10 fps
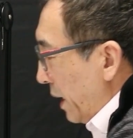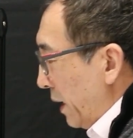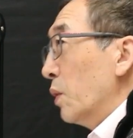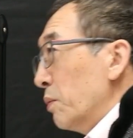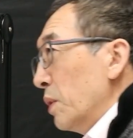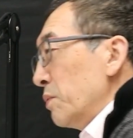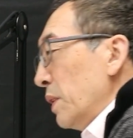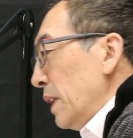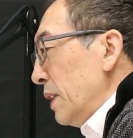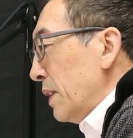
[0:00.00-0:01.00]
Well,
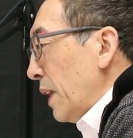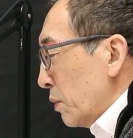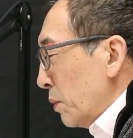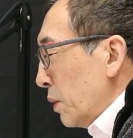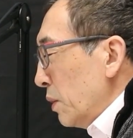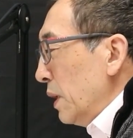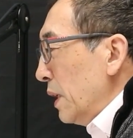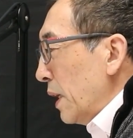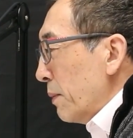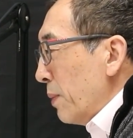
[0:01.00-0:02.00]
really, so we're
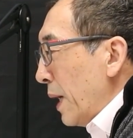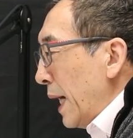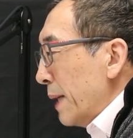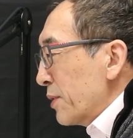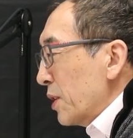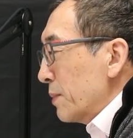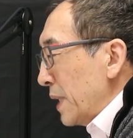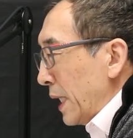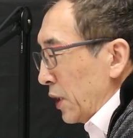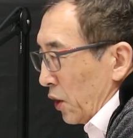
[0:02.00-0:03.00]
looking at perhaps some
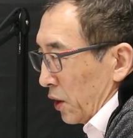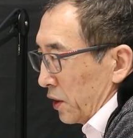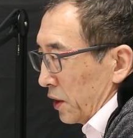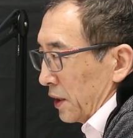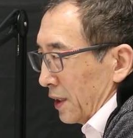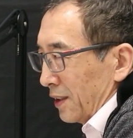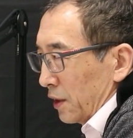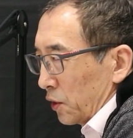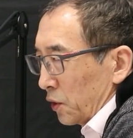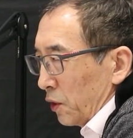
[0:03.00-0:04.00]
technologies
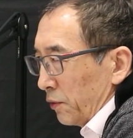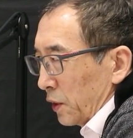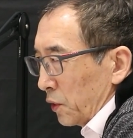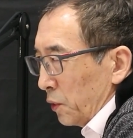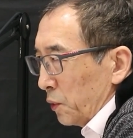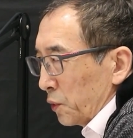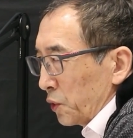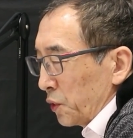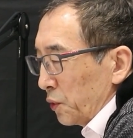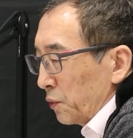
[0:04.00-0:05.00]
and software
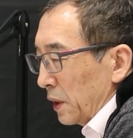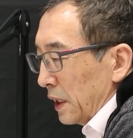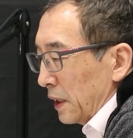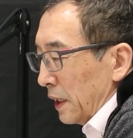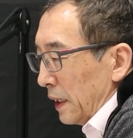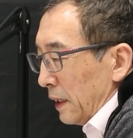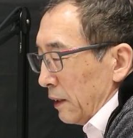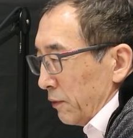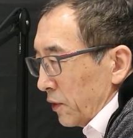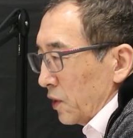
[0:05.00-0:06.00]
tools to really
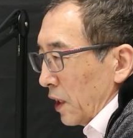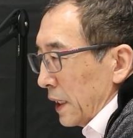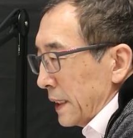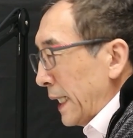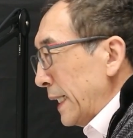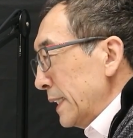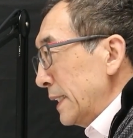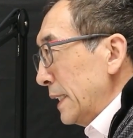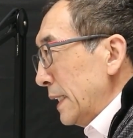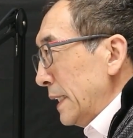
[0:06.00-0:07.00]

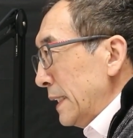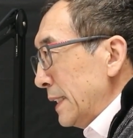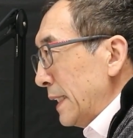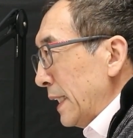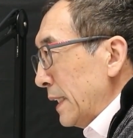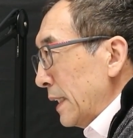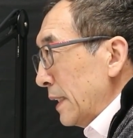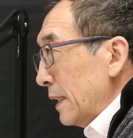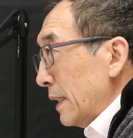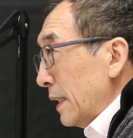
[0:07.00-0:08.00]
facilitate
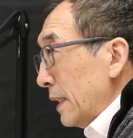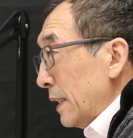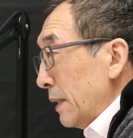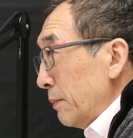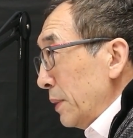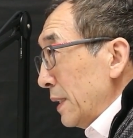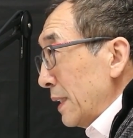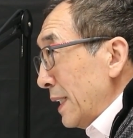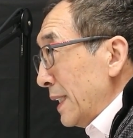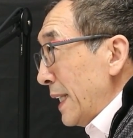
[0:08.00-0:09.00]
data
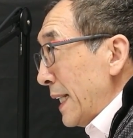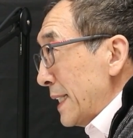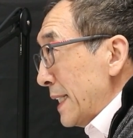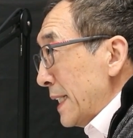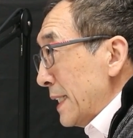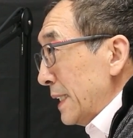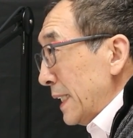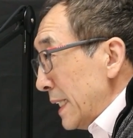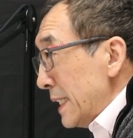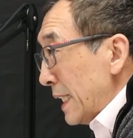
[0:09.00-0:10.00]
being connected and
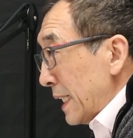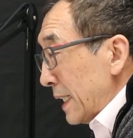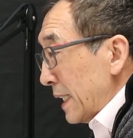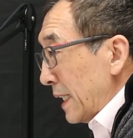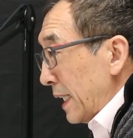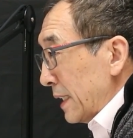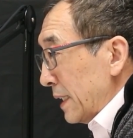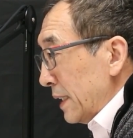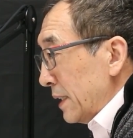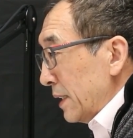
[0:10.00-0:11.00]
easily
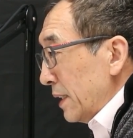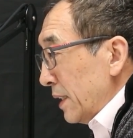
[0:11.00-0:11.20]
connected.